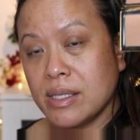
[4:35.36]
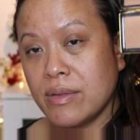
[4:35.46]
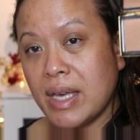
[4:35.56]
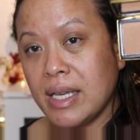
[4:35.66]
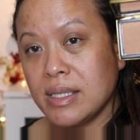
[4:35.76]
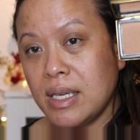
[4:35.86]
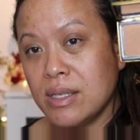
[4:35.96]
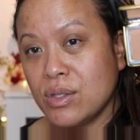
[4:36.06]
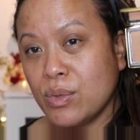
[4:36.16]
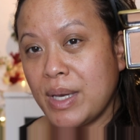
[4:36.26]
So that
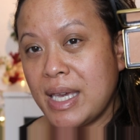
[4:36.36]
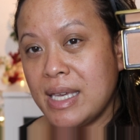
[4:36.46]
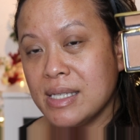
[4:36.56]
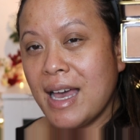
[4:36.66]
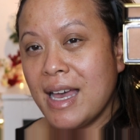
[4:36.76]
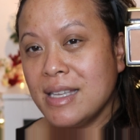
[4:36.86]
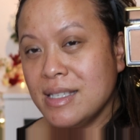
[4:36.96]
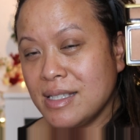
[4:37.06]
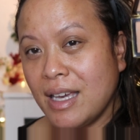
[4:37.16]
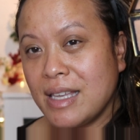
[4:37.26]
is Tweed.
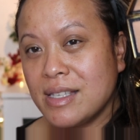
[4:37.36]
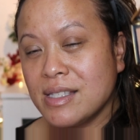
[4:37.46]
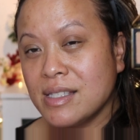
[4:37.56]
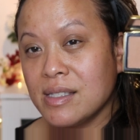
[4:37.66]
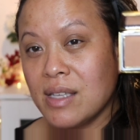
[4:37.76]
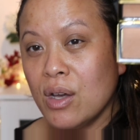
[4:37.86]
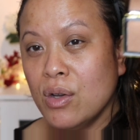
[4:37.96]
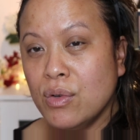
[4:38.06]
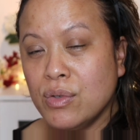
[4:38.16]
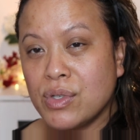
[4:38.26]
And it's
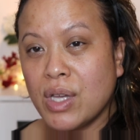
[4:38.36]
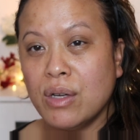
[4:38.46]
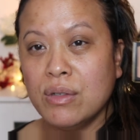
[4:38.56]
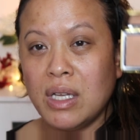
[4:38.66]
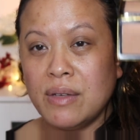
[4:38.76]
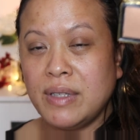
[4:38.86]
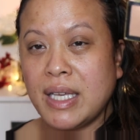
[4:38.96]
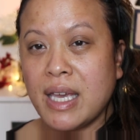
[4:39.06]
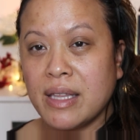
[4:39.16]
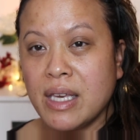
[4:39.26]
so, so
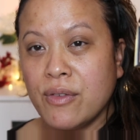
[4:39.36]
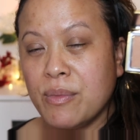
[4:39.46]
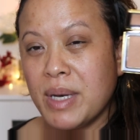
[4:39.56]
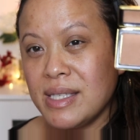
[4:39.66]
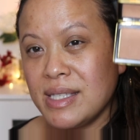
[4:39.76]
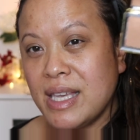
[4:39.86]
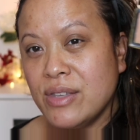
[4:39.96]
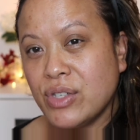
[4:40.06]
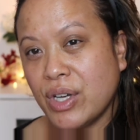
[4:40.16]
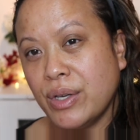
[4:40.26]
lovely. I think for my
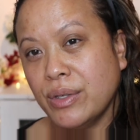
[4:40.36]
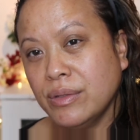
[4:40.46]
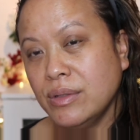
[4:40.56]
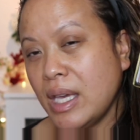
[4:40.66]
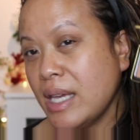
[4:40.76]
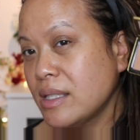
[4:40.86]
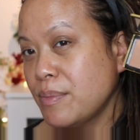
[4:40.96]
skin tone, it's